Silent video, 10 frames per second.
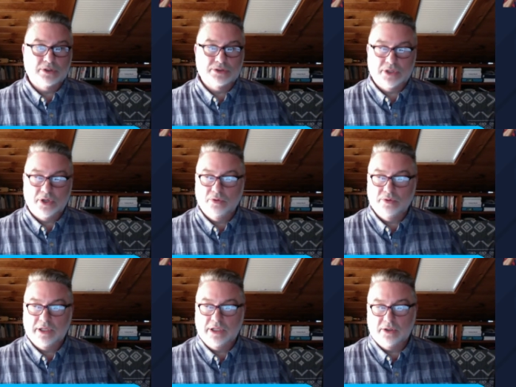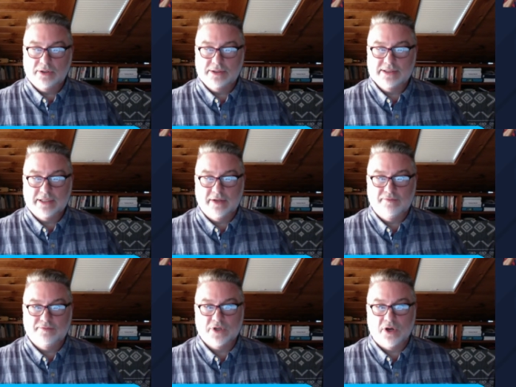tone that your
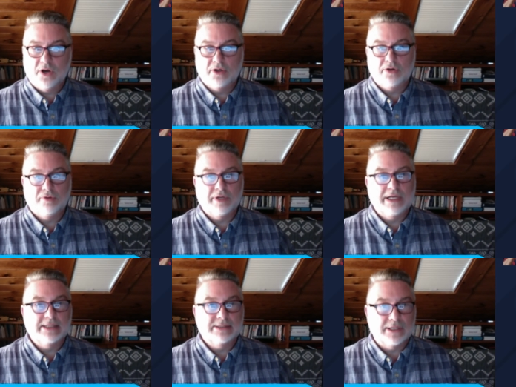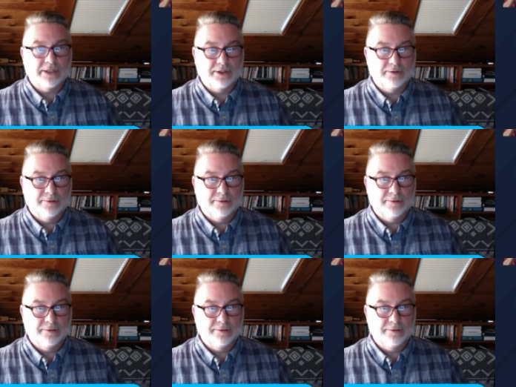self-talk creates in you.